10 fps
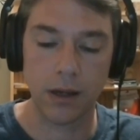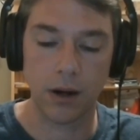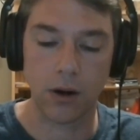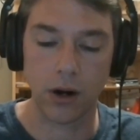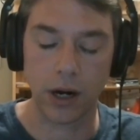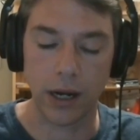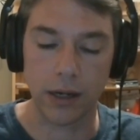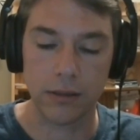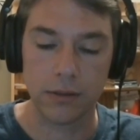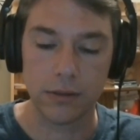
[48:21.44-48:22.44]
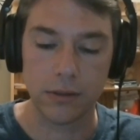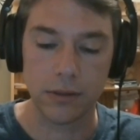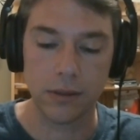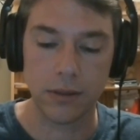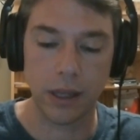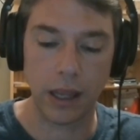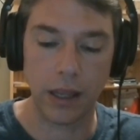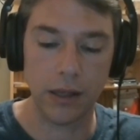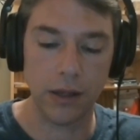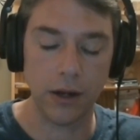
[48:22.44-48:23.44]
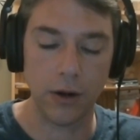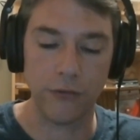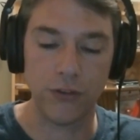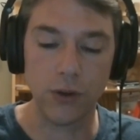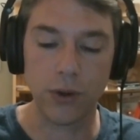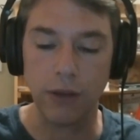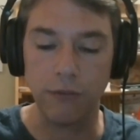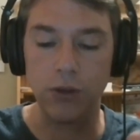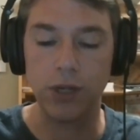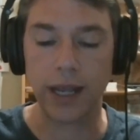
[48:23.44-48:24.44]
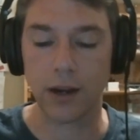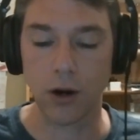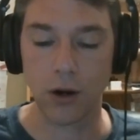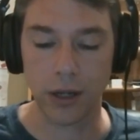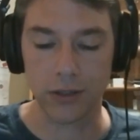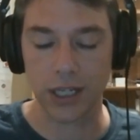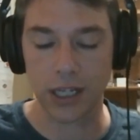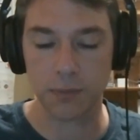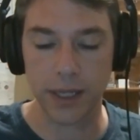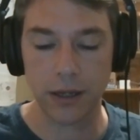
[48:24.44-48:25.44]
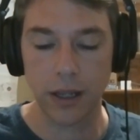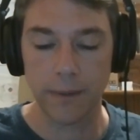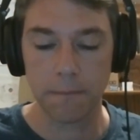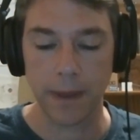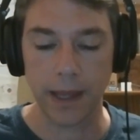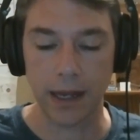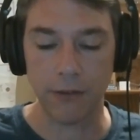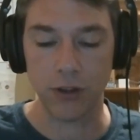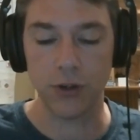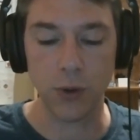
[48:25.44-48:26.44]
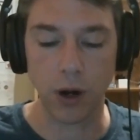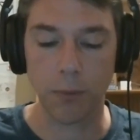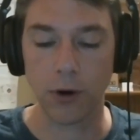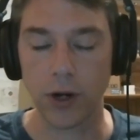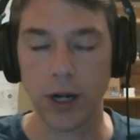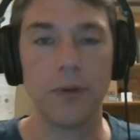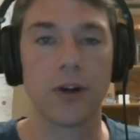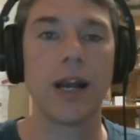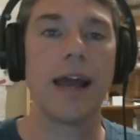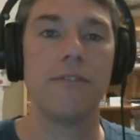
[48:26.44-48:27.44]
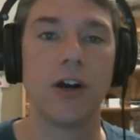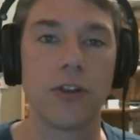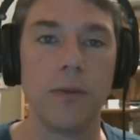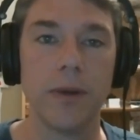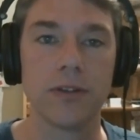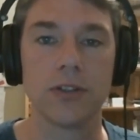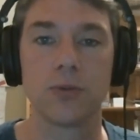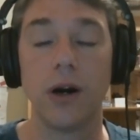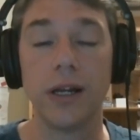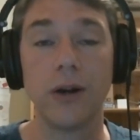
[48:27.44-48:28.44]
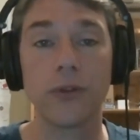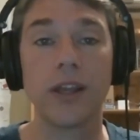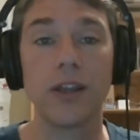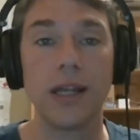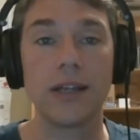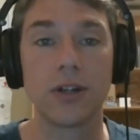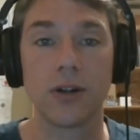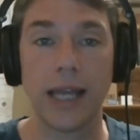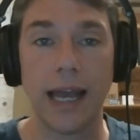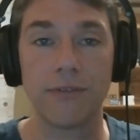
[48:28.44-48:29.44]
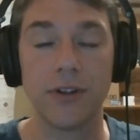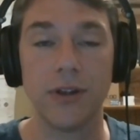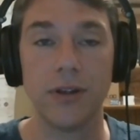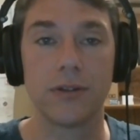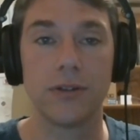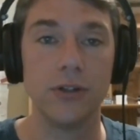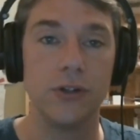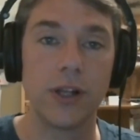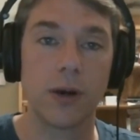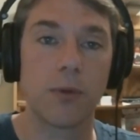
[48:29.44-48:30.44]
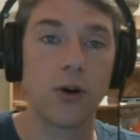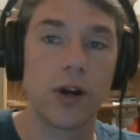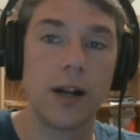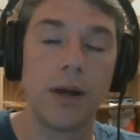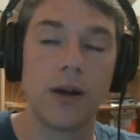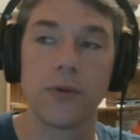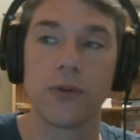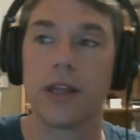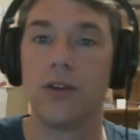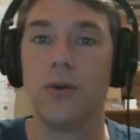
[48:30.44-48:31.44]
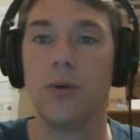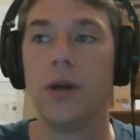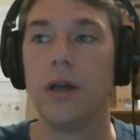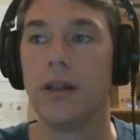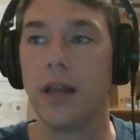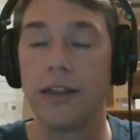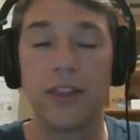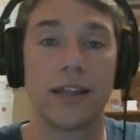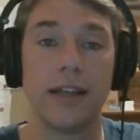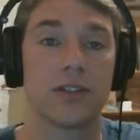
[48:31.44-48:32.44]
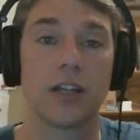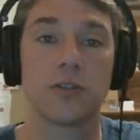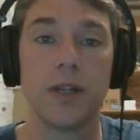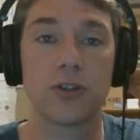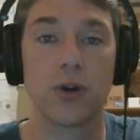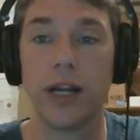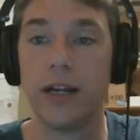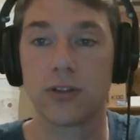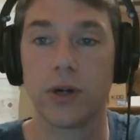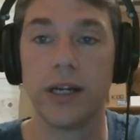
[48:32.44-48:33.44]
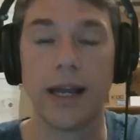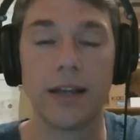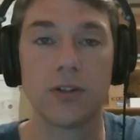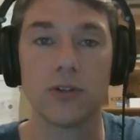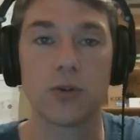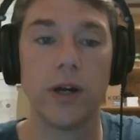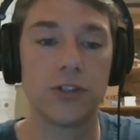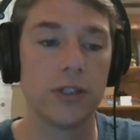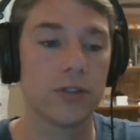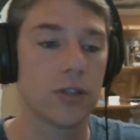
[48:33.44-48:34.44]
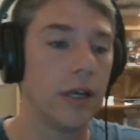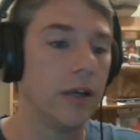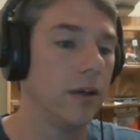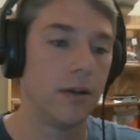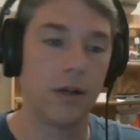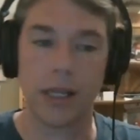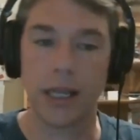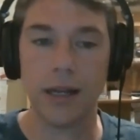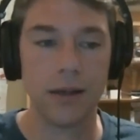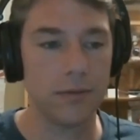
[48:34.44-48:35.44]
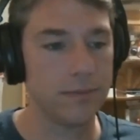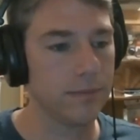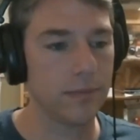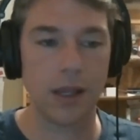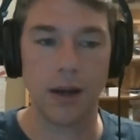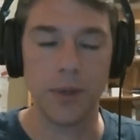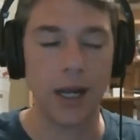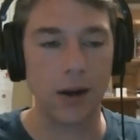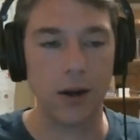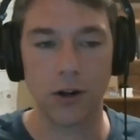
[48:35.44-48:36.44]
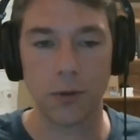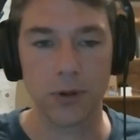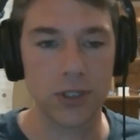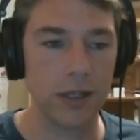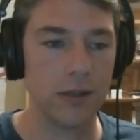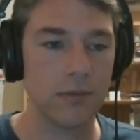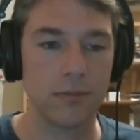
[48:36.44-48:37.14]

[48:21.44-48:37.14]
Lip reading: are, if you take our assessment and if you do our program, you're going to have a healthy business. Well, I don't think you necessarily have to do their program. I think the assessment is great. It's great to ask those questions. Again, I'm not 100%